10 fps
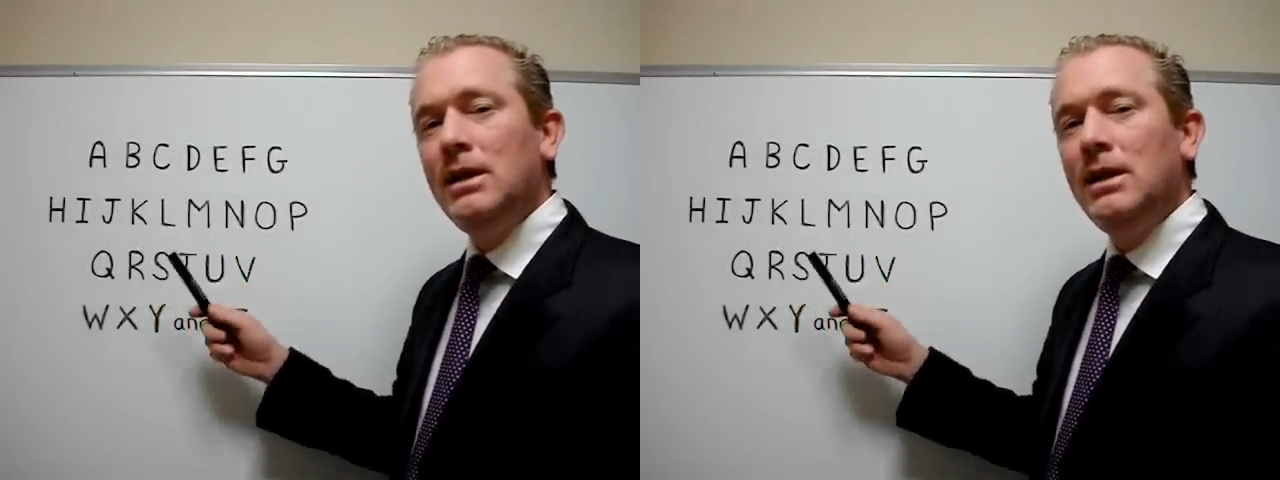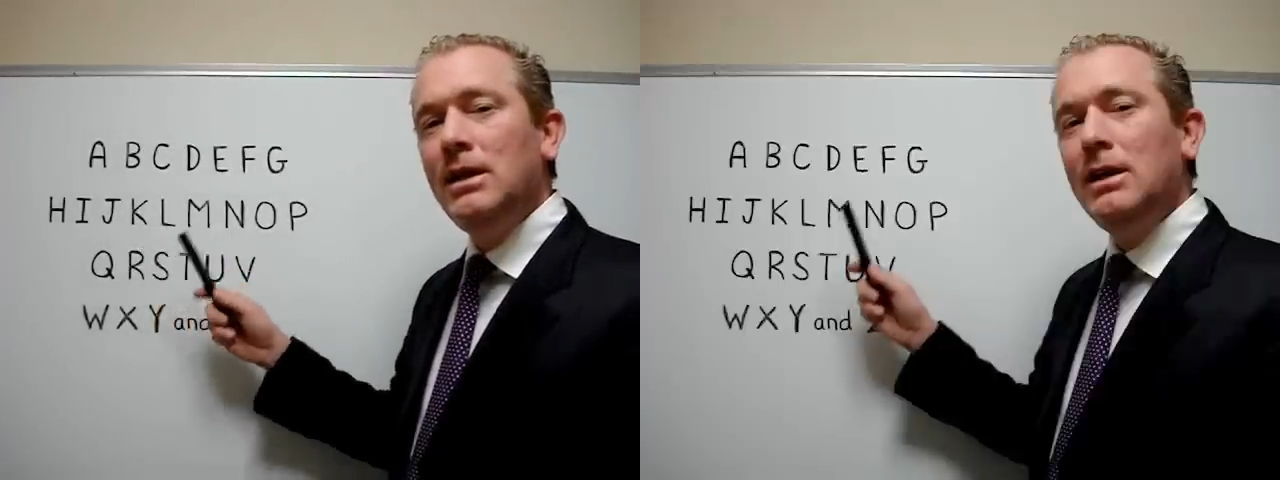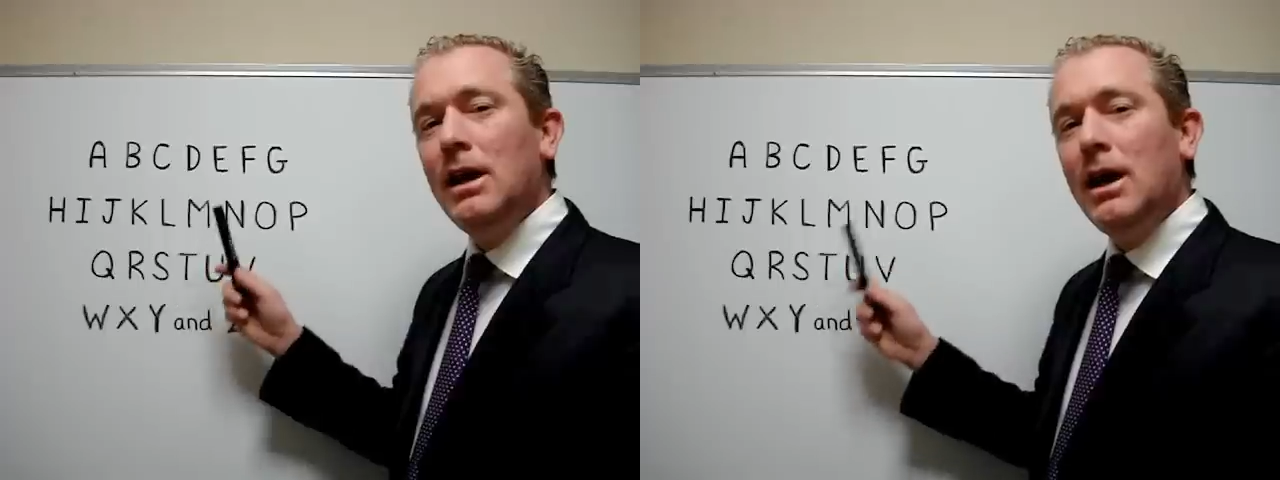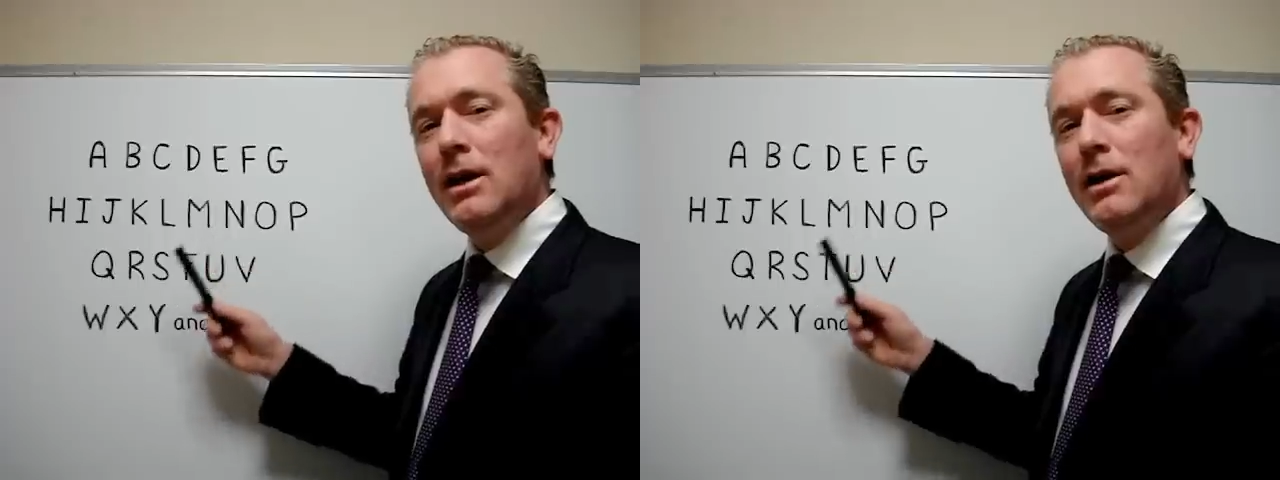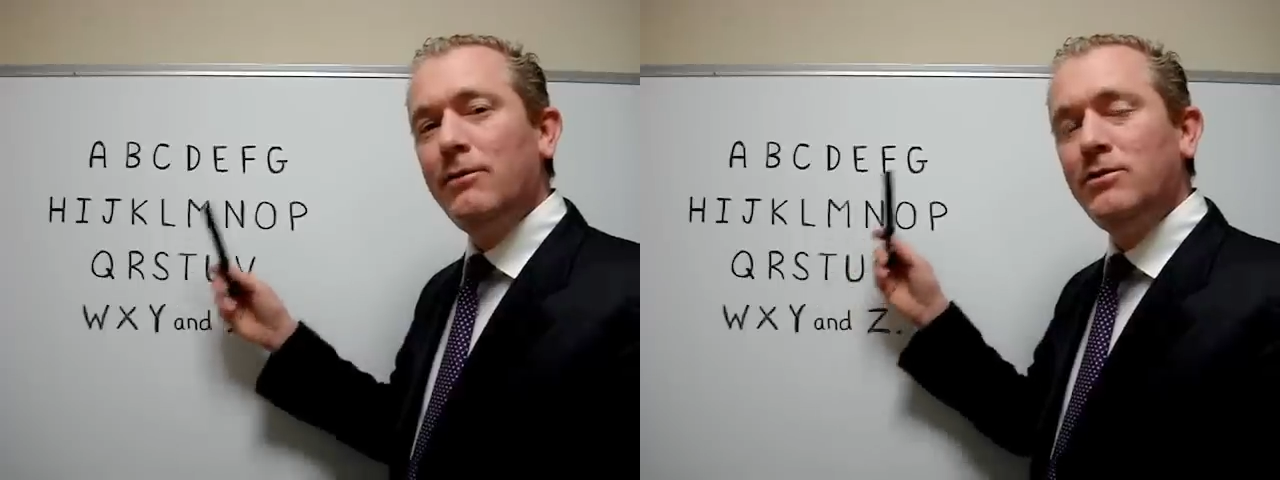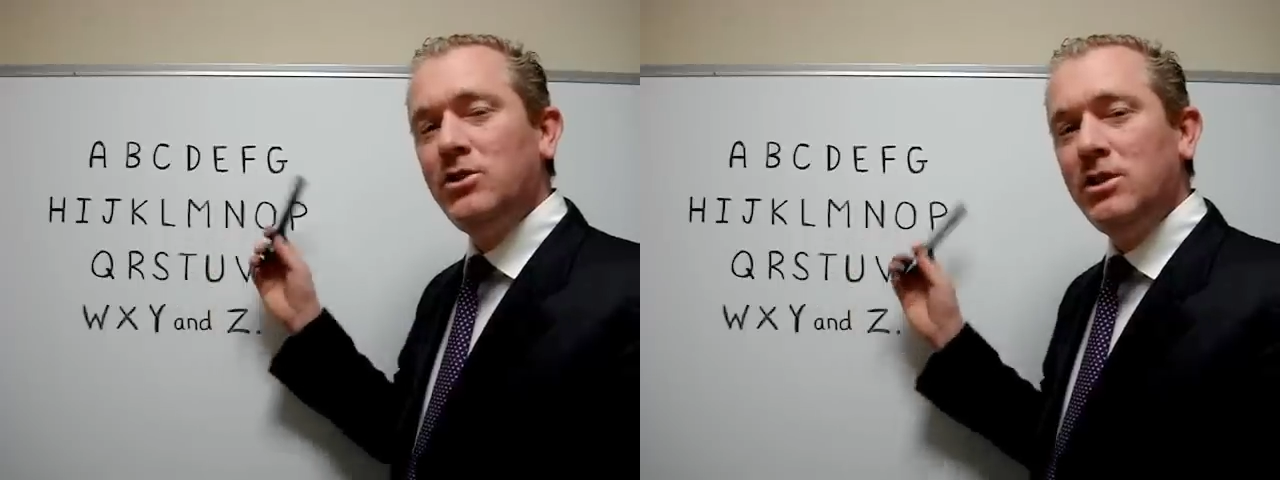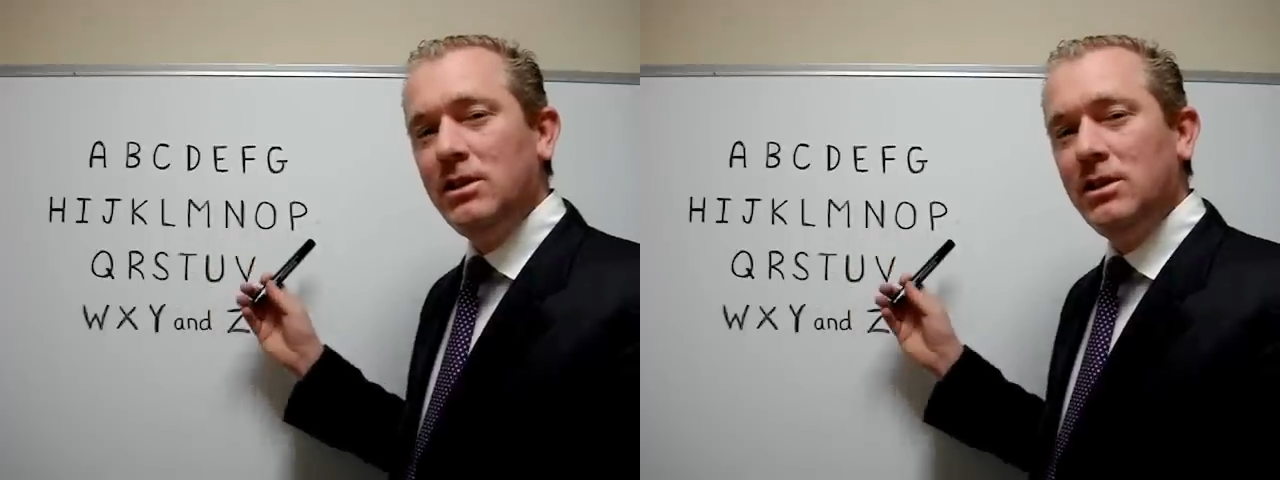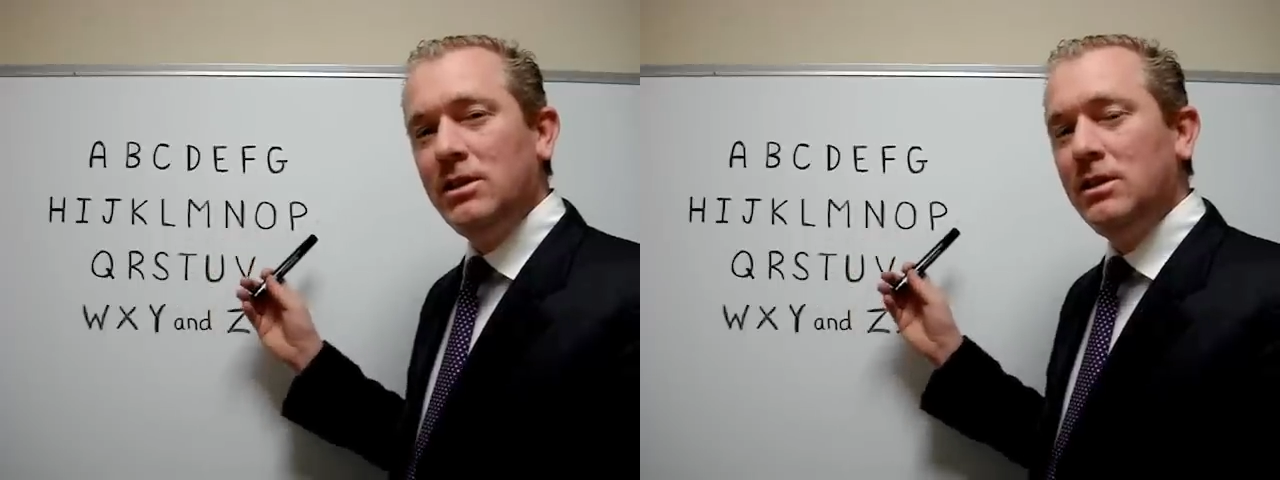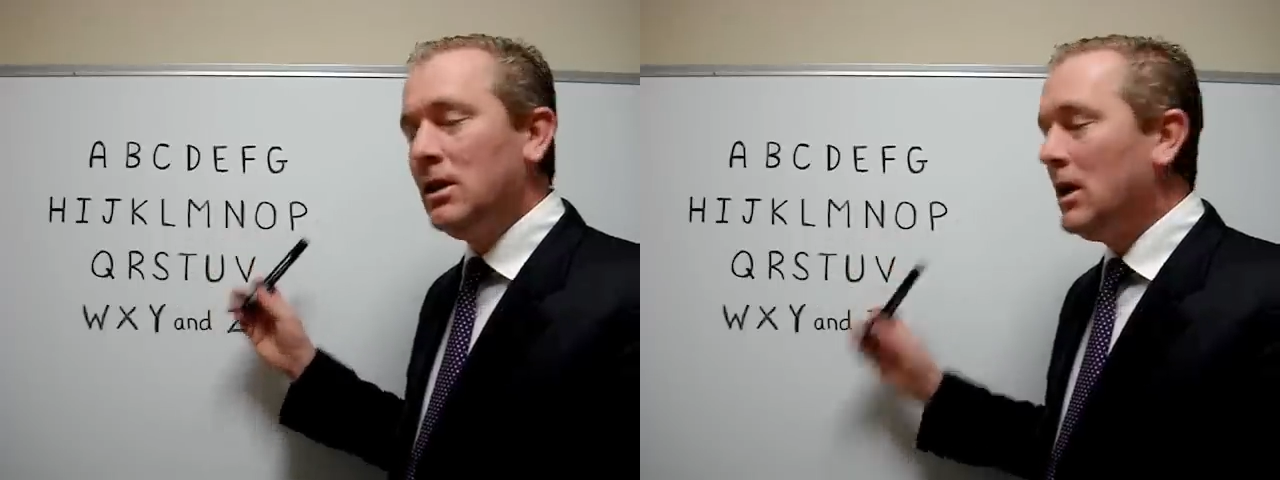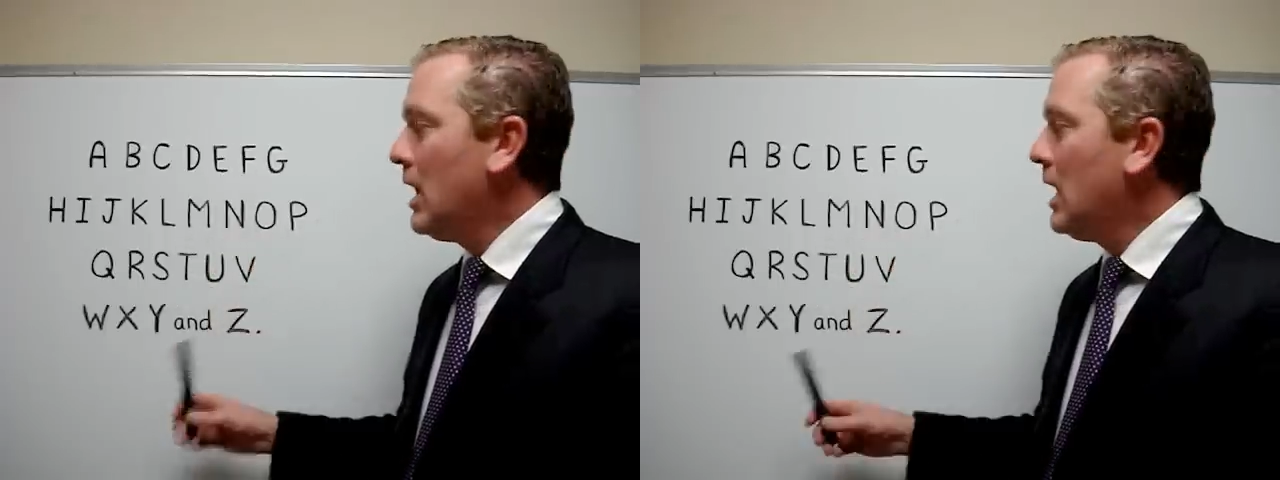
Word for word: E, F, G,